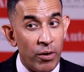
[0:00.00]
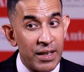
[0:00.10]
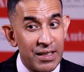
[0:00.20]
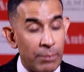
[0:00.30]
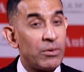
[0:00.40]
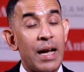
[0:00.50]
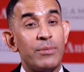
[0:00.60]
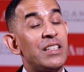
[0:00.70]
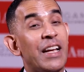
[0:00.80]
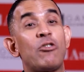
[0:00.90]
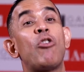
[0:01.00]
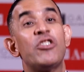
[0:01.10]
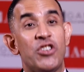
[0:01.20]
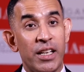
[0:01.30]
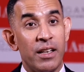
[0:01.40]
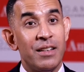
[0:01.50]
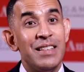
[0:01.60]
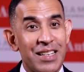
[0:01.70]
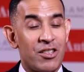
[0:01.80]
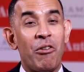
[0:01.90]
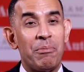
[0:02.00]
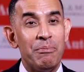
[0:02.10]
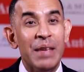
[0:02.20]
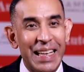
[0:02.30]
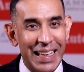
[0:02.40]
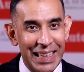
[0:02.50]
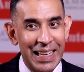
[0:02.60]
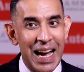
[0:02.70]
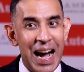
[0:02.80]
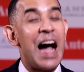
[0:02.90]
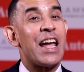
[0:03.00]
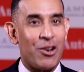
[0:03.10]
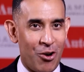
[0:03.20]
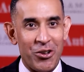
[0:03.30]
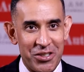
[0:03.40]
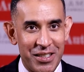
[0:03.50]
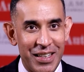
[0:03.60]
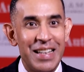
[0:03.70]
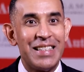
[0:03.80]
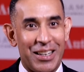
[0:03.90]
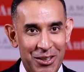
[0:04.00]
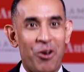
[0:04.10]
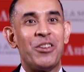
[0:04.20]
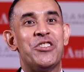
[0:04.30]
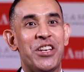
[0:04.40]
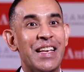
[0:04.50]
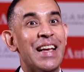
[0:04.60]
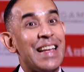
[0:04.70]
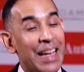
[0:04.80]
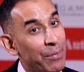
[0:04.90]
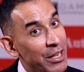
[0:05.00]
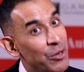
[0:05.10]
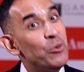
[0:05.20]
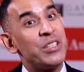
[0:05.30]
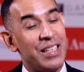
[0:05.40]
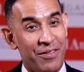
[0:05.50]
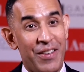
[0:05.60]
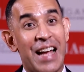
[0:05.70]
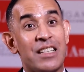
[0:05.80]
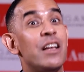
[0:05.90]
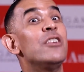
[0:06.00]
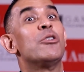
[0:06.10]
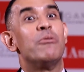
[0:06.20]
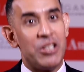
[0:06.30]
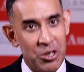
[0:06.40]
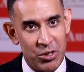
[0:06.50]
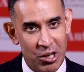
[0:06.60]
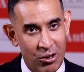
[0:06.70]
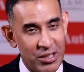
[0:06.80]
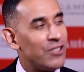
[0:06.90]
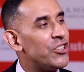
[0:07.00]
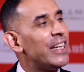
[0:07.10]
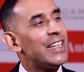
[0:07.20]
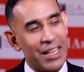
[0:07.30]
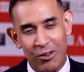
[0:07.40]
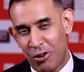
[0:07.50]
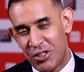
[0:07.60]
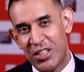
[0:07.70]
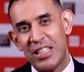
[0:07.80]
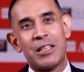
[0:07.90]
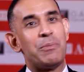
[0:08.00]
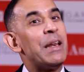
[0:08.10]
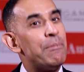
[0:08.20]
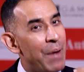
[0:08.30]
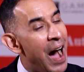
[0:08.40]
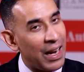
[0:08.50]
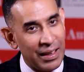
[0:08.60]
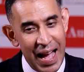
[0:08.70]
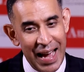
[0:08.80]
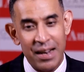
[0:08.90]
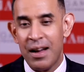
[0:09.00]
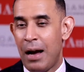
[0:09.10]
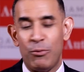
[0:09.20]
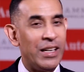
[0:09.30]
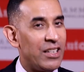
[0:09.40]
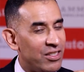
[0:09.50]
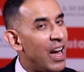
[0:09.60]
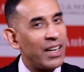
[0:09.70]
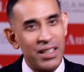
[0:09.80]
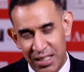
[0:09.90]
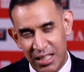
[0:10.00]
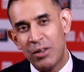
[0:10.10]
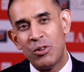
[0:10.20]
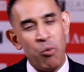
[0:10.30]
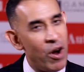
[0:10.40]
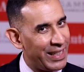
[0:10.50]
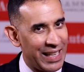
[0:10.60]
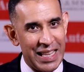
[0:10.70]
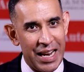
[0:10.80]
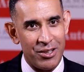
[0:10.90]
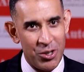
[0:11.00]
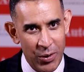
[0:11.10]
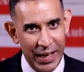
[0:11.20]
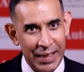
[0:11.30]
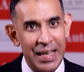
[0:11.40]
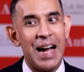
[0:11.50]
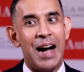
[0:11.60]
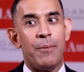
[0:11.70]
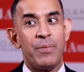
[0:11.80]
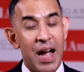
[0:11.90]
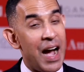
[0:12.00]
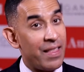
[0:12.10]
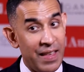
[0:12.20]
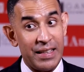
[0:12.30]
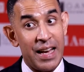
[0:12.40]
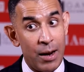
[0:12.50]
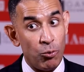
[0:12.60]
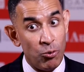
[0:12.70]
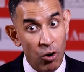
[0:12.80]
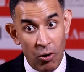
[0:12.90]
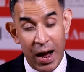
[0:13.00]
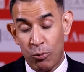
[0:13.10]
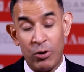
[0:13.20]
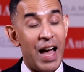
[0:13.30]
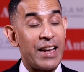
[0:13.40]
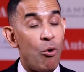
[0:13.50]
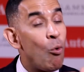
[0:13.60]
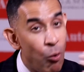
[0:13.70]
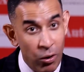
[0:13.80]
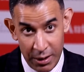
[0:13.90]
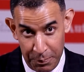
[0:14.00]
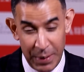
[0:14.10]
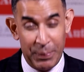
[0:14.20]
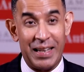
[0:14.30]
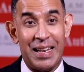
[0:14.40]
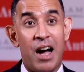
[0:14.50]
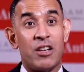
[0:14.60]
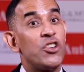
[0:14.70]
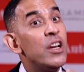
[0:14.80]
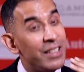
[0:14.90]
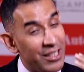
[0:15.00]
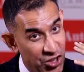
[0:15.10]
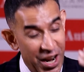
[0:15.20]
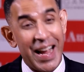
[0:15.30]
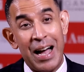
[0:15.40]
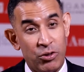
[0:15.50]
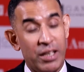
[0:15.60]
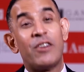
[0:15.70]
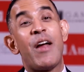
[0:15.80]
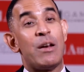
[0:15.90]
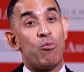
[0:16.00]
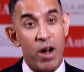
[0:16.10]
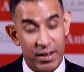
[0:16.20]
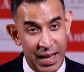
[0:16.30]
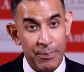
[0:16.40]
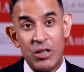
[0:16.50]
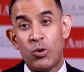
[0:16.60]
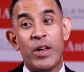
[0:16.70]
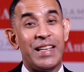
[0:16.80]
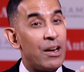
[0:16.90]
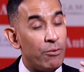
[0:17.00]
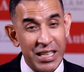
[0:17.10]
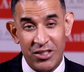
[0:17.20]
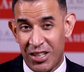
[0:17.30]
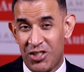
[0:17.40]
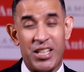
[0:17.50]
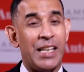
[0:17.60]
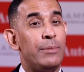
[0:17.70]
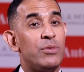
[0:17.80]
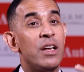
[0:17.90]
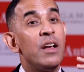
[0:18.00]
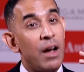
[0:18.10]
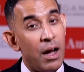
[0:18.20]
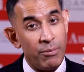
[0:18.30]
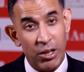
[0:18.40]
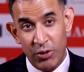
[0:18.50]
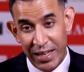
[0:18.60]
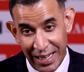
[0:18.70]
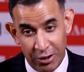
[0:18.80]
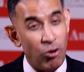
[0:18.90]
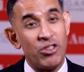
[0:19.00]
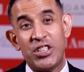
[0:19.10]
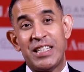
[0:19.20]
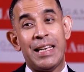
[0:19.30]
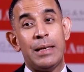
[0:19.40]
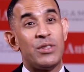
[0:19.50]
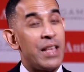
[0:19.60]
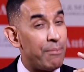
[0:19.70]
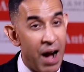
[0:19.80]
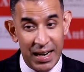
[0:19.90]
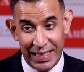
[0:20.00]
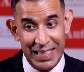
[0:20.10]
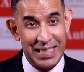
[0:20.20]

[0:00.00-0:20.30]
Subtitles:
Sometimes technology does not mean higher cost. Technology can be used in advance to reduce costs, and GD Technologies has been part of that. I'm really excited to see the work that they are doing. I think that I would like all of the people at large to check out the great work they've been doing, their research teams, their technology teams, their marketing